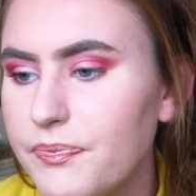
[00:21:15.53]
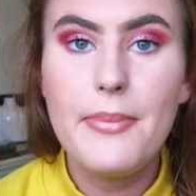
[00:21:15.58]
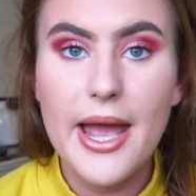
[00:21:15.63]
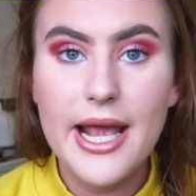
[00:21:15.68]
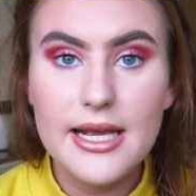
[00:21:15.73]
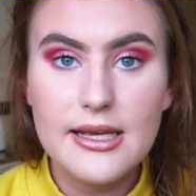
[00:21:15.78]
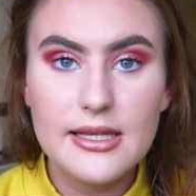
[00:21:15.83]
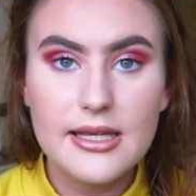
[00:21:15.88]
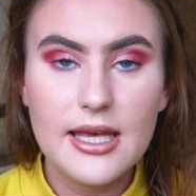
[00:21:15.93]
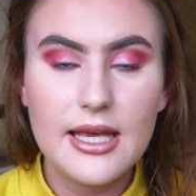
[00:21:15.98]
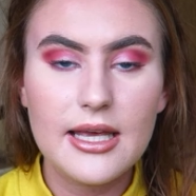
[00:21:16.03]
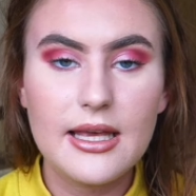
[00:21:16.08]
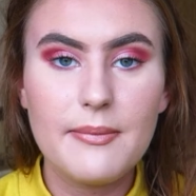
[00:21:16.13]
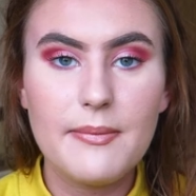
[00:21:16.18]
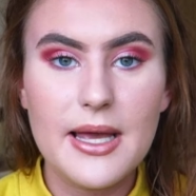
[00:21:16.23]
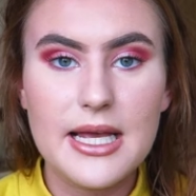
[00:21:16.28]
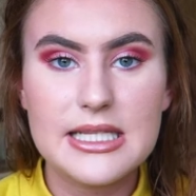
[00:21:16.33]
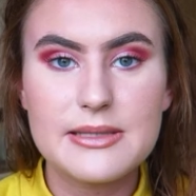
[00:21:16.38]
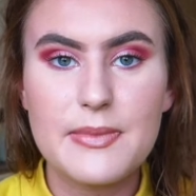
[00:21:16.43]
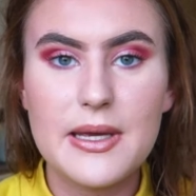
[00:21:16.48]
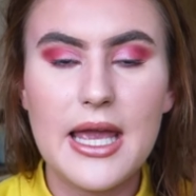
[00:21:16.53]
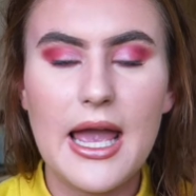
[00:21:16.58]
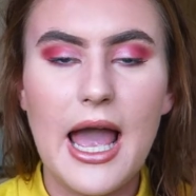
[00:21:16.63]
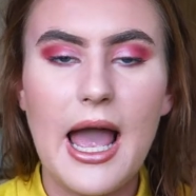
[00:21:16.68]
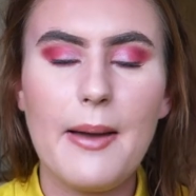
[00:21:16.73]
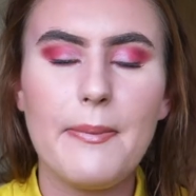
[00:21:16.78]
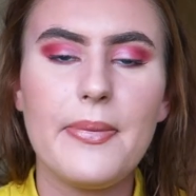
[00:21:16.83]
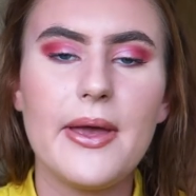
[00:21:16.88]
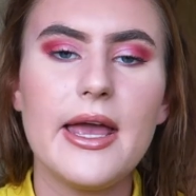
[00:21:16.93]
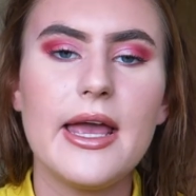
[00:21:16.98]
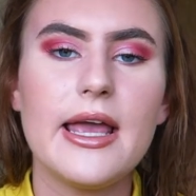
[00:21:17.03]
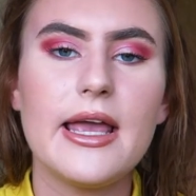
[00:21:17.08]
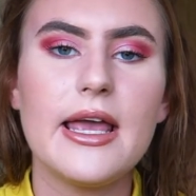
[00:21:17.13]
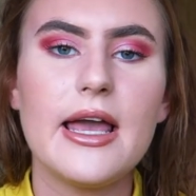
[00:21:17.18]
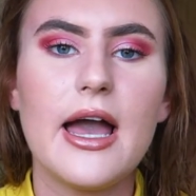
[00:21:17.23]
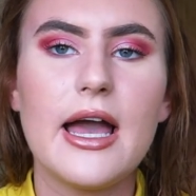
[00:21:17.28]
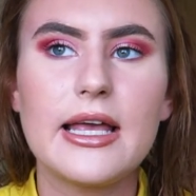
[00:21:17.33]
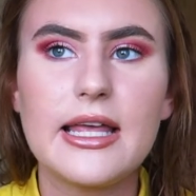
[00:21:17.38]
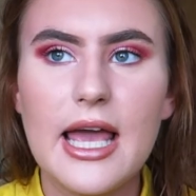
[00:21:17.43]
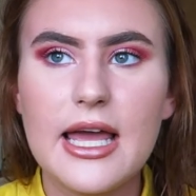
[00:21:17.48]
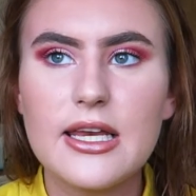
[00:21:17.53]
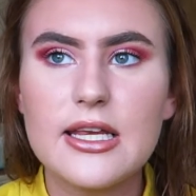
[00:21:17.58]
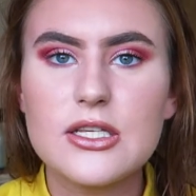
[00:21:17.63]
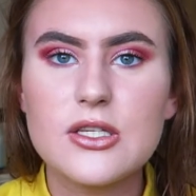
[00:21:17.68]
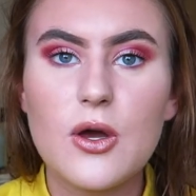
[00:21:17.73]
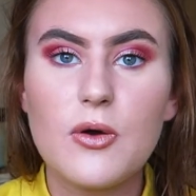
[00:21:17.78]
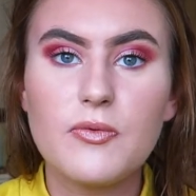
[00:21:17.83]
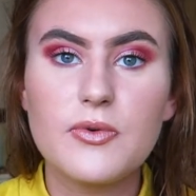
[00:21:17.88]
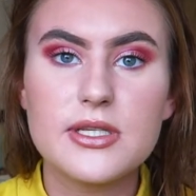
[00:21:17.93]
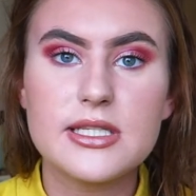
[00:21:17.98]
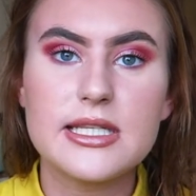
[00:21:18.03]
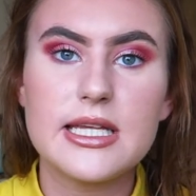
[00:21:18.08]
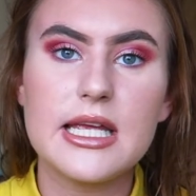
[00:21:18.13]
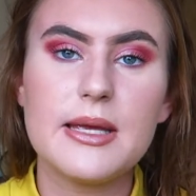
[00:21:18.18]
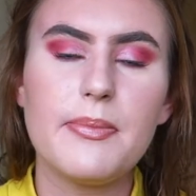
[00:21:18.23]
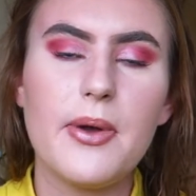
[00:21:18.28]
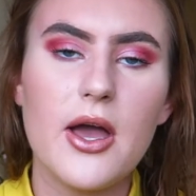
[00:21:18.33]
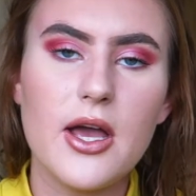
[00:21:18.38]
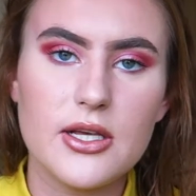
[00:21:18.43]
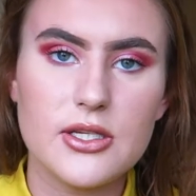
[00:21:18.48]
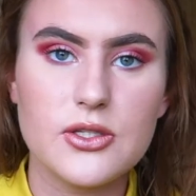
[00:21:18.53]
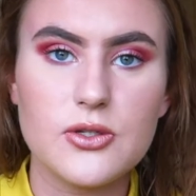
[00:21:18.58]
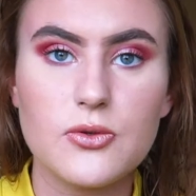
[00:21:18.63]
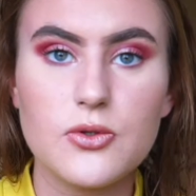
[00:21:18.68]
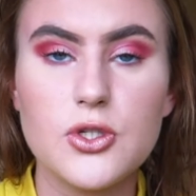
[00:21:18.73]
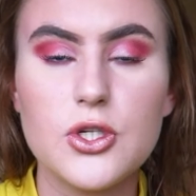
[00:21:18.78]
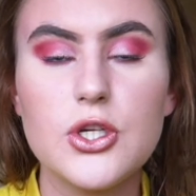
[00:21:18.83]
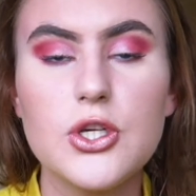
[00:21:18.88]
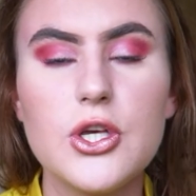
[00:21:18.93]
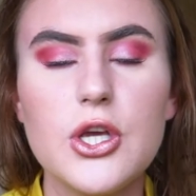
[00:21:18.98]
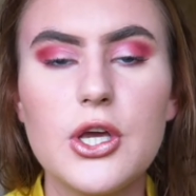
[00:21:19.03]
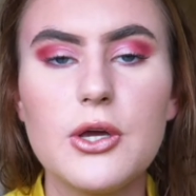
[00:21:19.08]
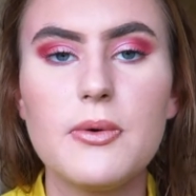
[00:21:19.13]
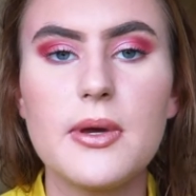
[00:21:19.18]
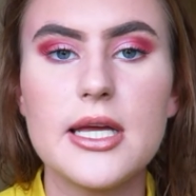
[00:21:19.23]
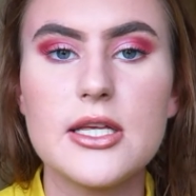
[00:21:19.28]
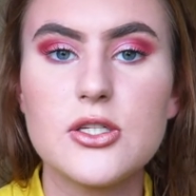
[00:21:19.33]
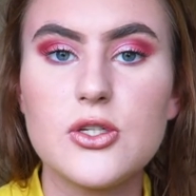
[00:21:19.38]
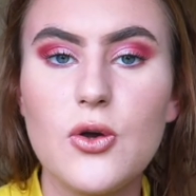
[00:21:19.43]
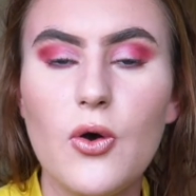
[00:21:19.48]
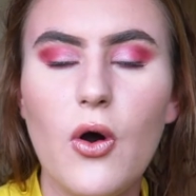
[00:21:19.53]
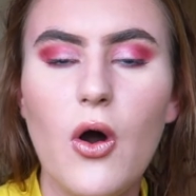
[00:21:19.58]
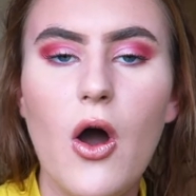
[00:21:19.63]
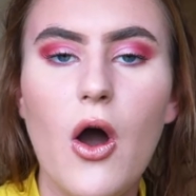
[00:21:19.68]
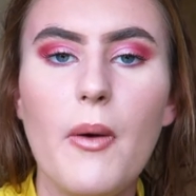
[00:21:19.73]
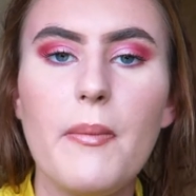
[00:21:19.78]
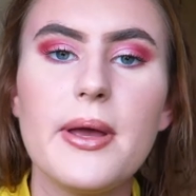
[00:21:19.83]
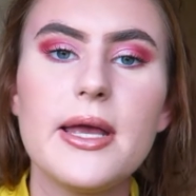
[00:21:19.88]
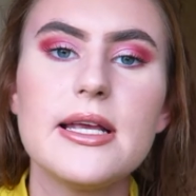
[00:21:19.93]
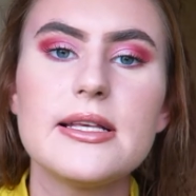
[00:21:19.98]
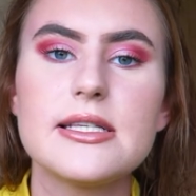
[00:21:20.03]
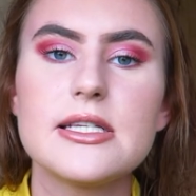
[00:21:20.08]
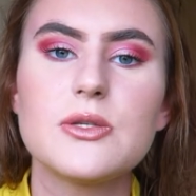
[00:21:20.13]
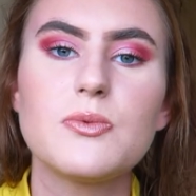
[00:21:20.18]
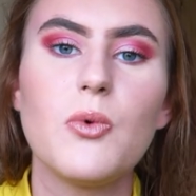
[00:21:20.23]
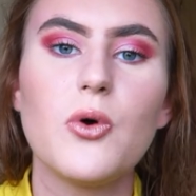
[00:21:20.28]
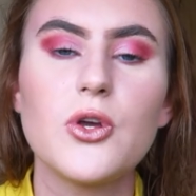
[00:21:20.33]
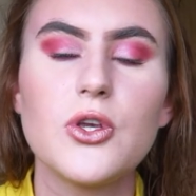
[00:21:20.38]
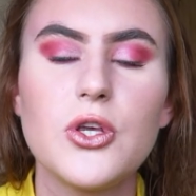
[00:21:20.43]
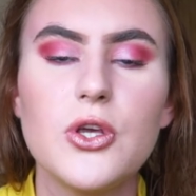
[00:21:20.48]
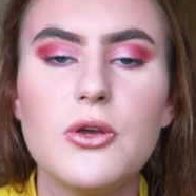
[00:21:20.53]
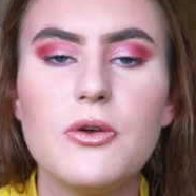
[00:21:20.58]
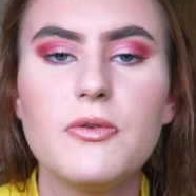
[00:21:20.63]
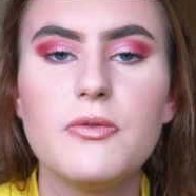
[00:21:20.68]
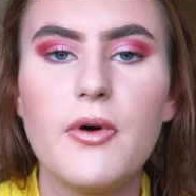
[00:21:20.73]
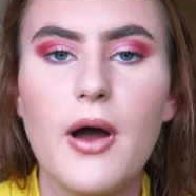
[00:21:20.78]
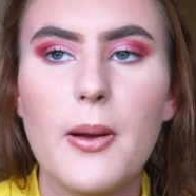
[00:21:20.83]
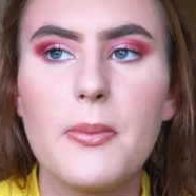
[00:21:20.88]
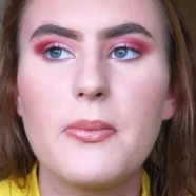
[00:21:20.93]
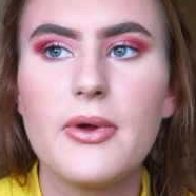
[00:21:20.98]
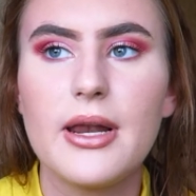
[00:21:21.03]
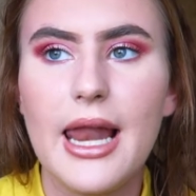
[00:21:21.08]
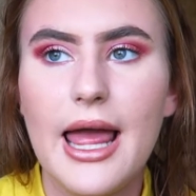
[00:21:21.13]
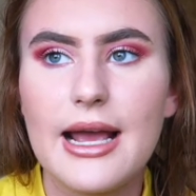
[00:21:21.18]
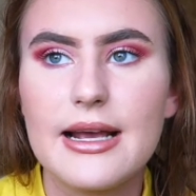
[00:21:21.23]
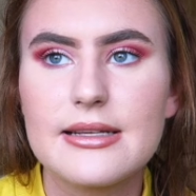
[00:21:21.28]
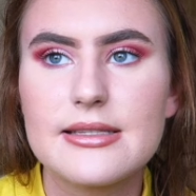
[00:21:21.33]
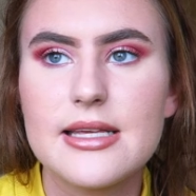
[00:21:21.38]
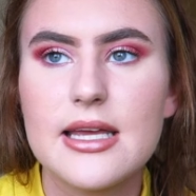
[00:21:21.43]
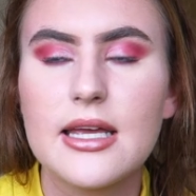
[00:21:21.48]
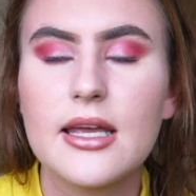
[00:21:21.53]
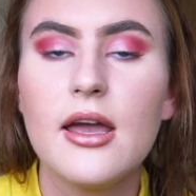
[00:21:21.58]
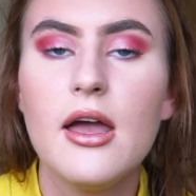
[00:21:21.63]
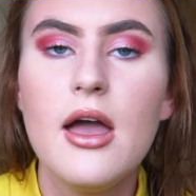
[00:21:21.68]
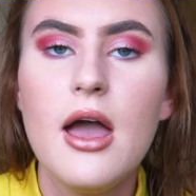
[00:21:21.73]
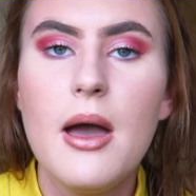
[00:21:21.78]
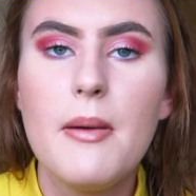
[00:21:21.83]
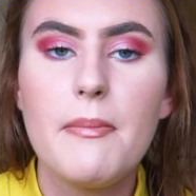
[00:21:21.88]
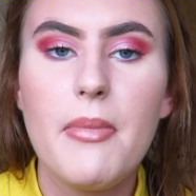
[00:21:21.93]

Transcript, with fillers: Baking makes me happy. Again, it's obviously personal to you. It's your hobbies. It's what you find relaxing.